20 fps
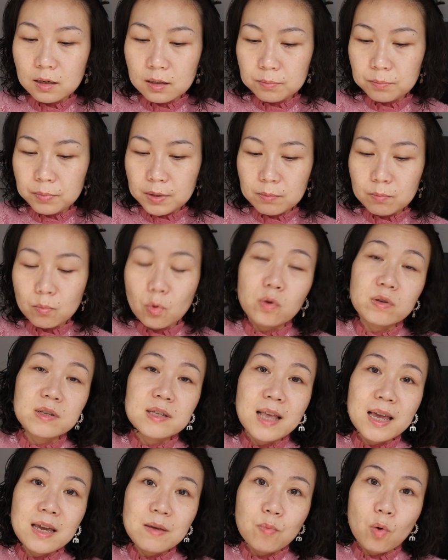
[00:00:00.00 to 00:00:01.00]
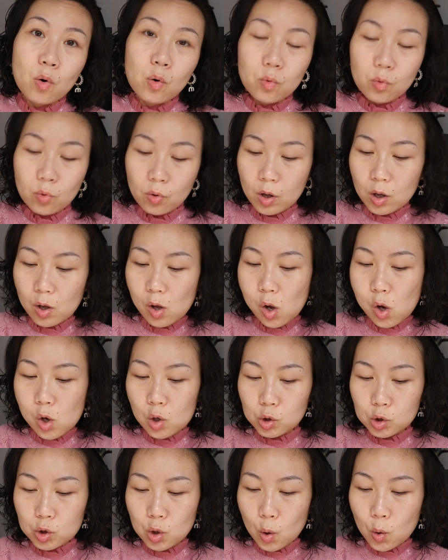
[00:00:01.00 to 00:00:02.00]
be more stable.
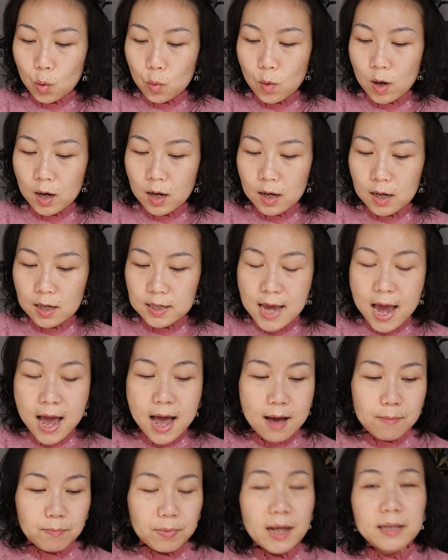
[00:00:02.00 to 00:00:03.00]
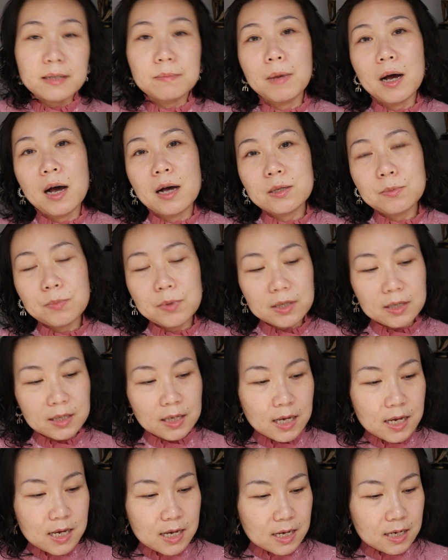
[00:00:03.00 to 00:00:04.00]
So yeah, bless my husband,
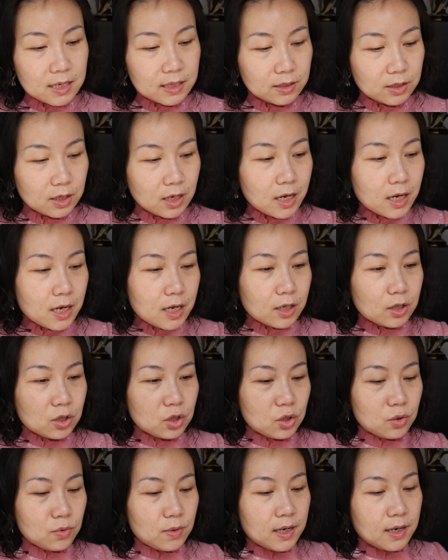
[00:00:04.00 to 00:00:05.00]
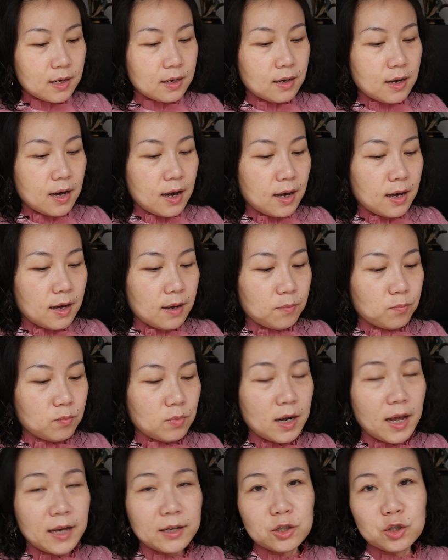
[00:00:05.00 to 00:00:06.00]
he's doing
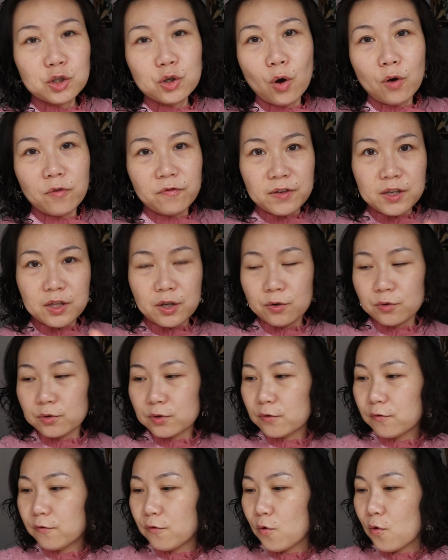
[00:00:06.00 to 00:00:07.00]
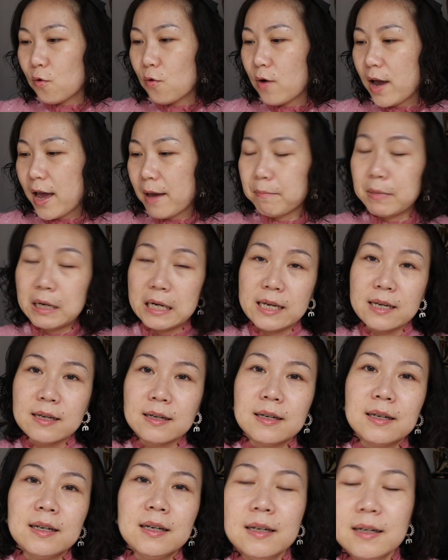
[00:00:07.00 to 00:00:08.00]
like short videos for Emily,
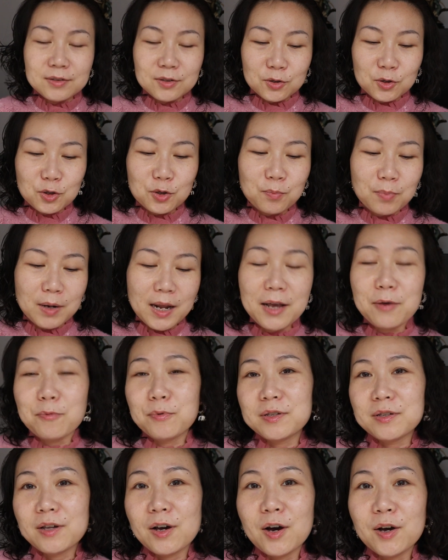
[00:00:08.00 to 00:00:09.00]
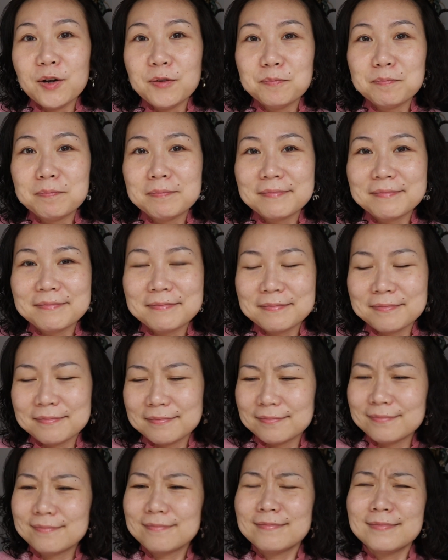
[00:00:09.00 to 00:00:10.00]
just to play with her
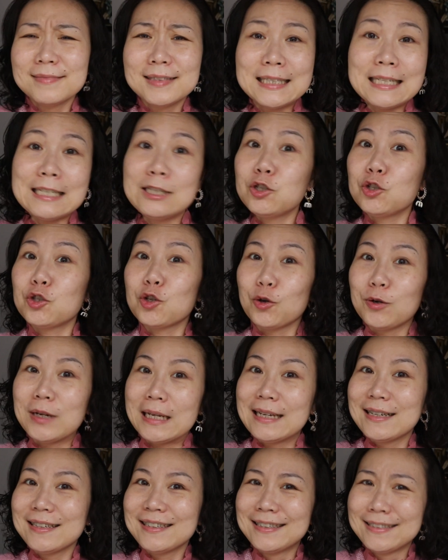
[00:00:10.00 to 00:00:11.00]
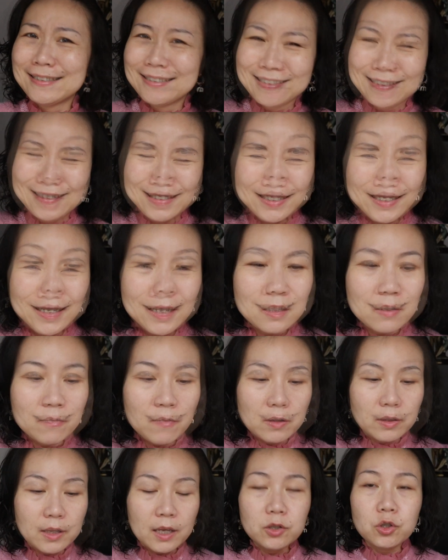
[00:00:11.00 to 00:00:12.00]
digitally. And the
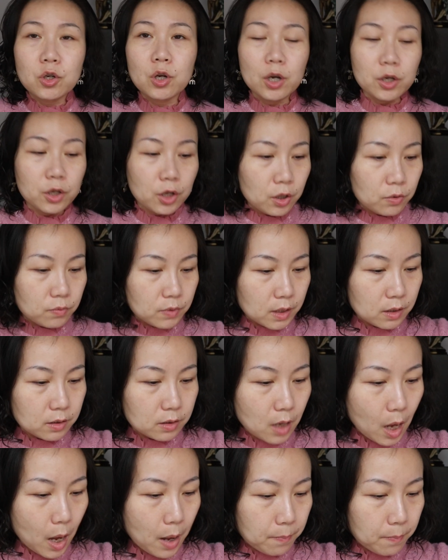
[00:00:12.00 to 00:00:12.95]
foundation I use is